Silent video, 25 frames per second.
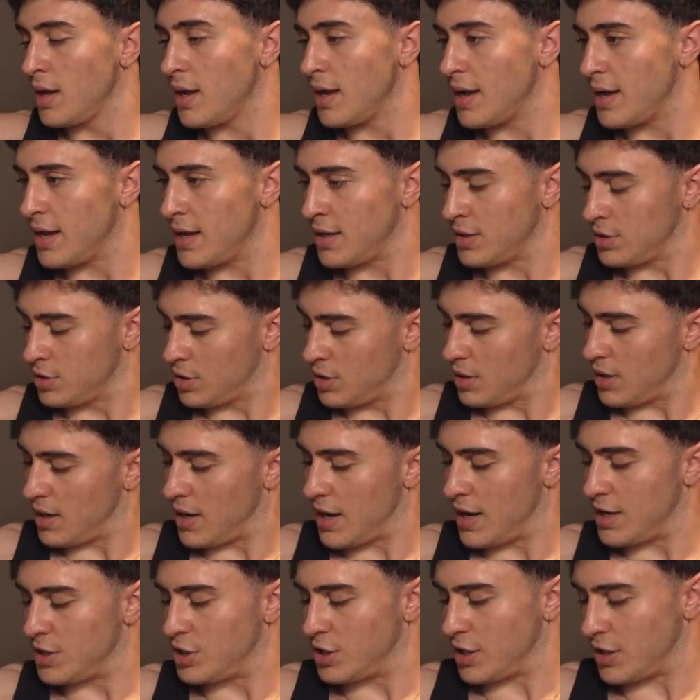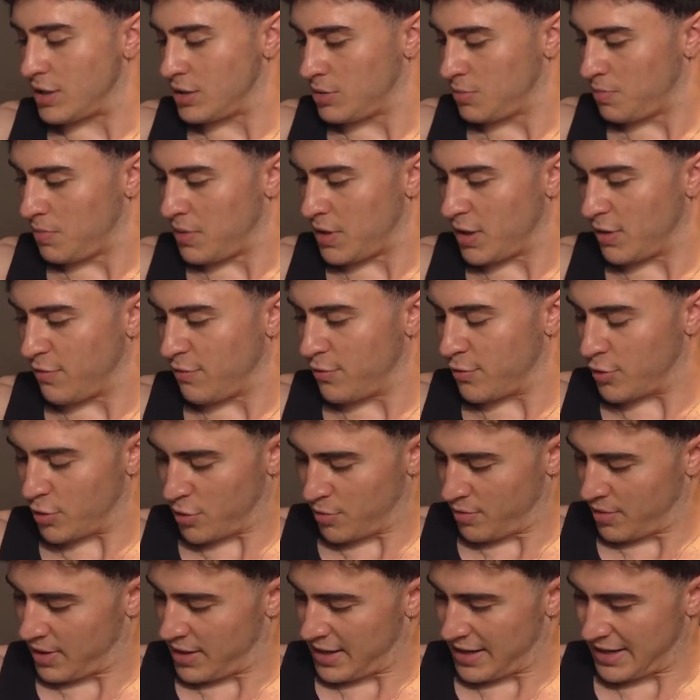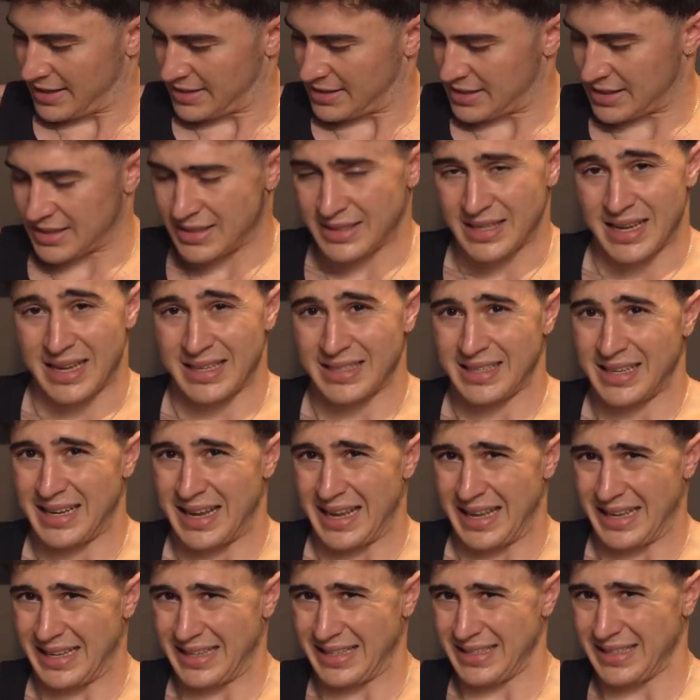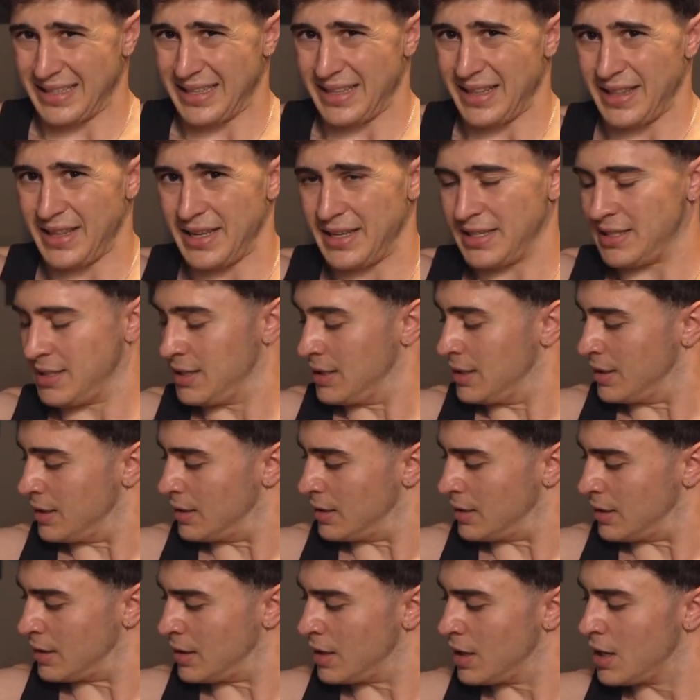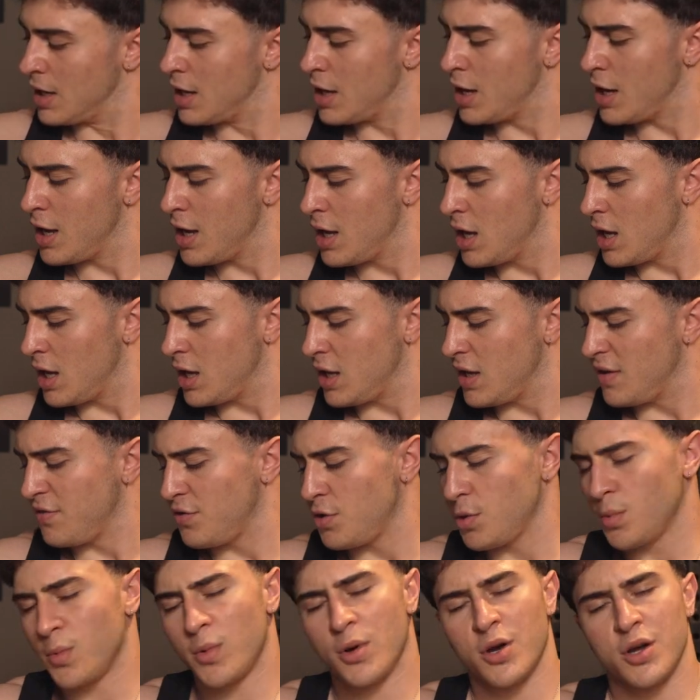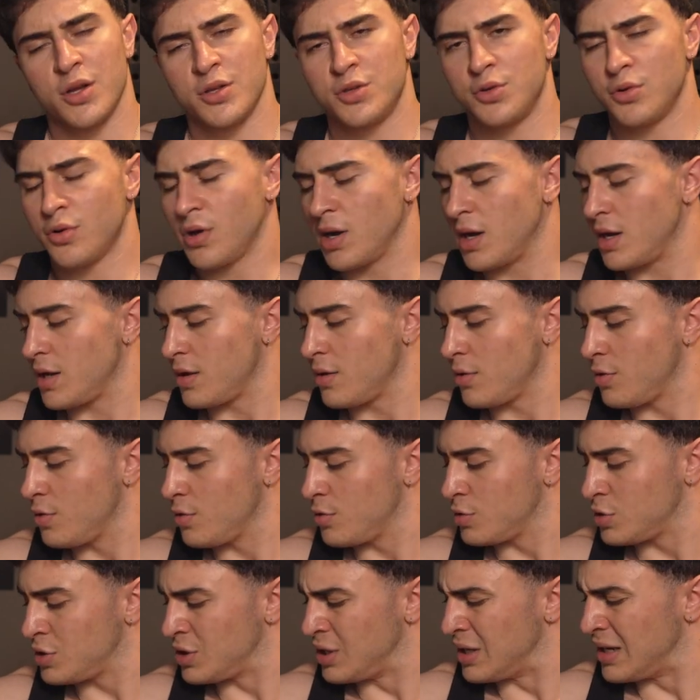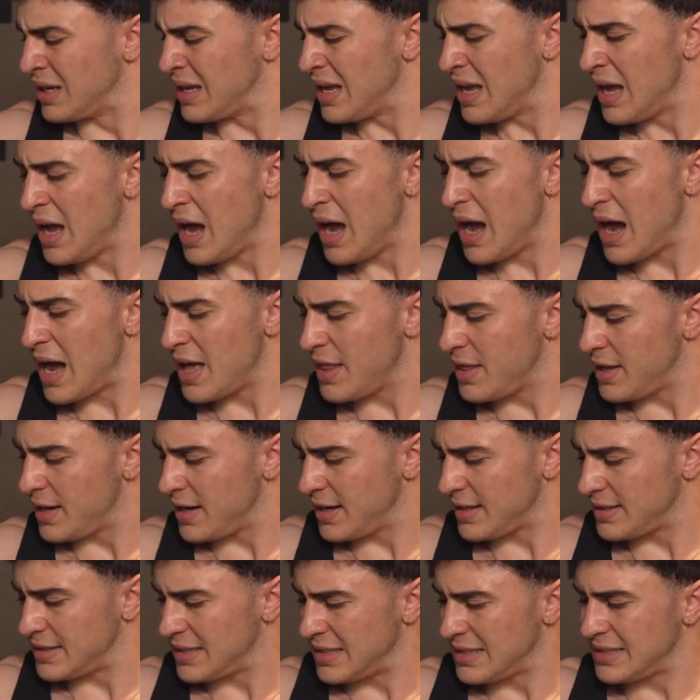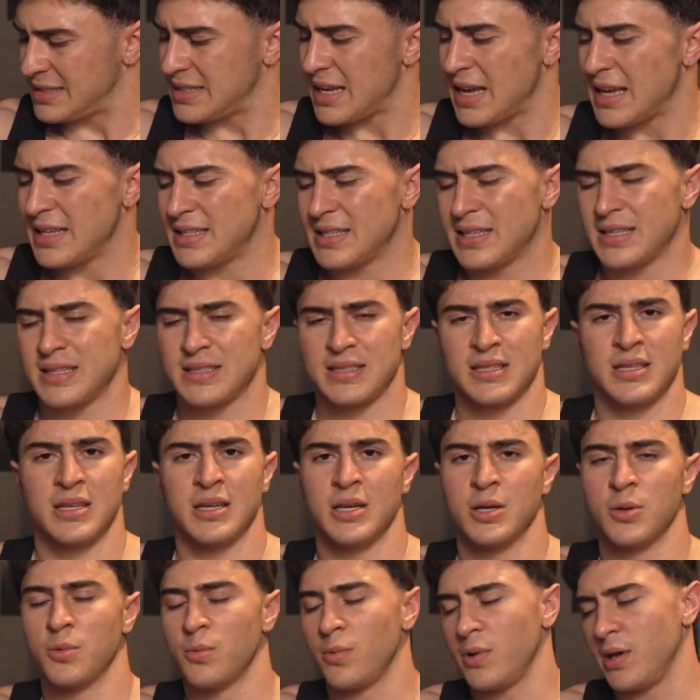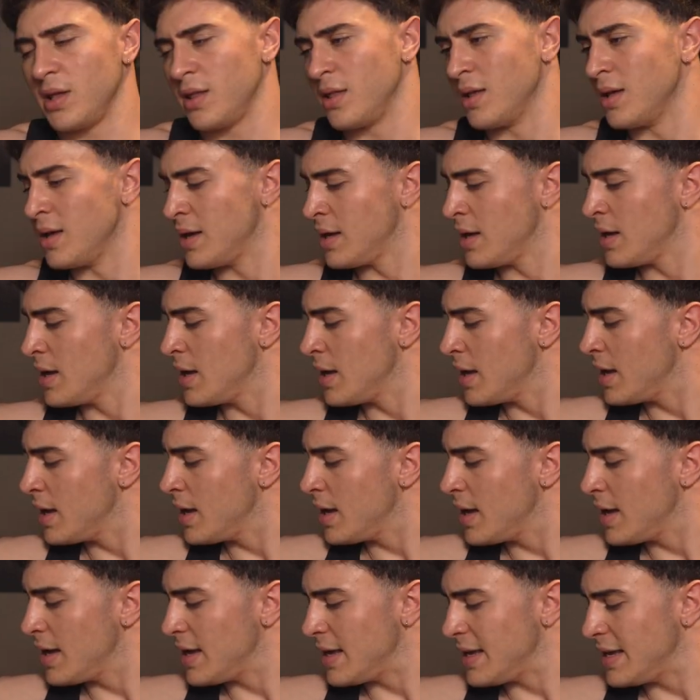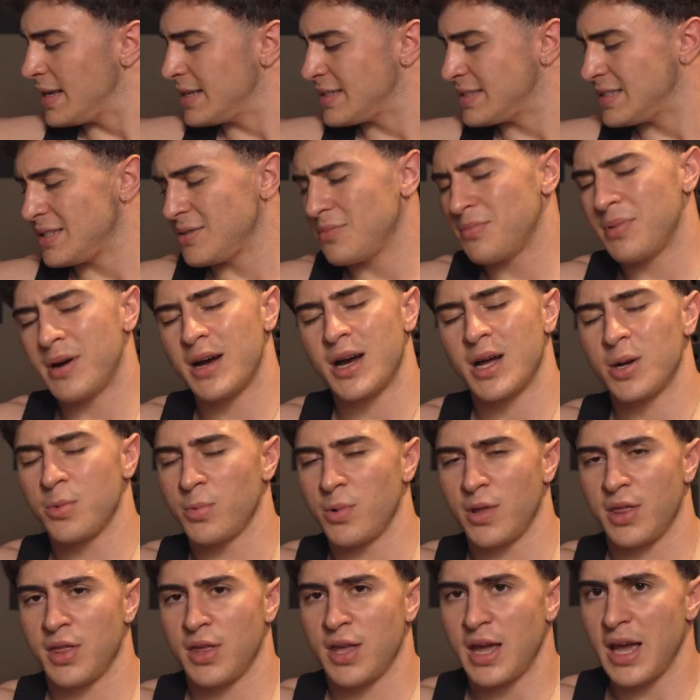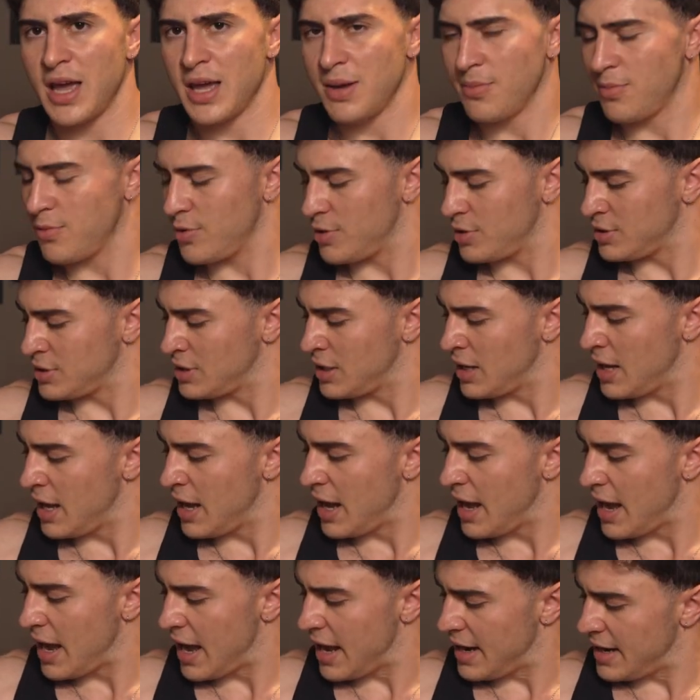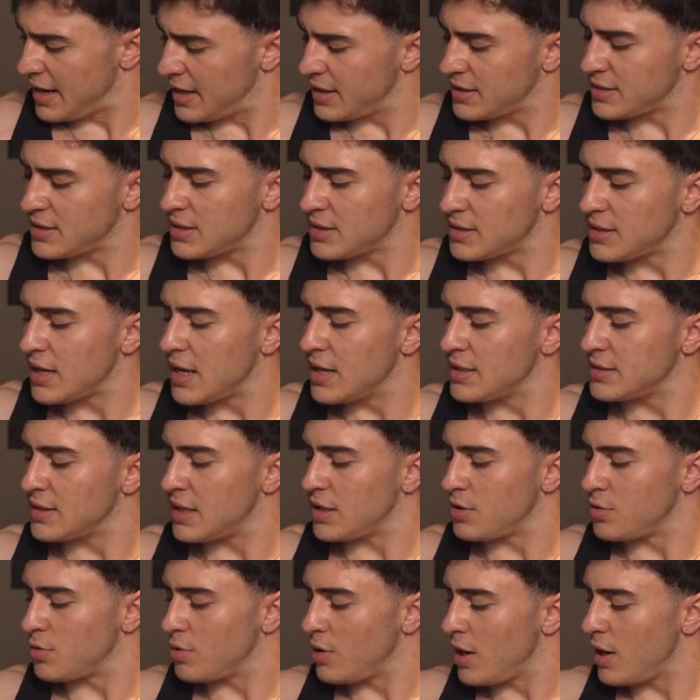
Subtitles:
and I just perform the exercise like this. If you want, you can use other exercises with easy bar, with cables, any exercise that you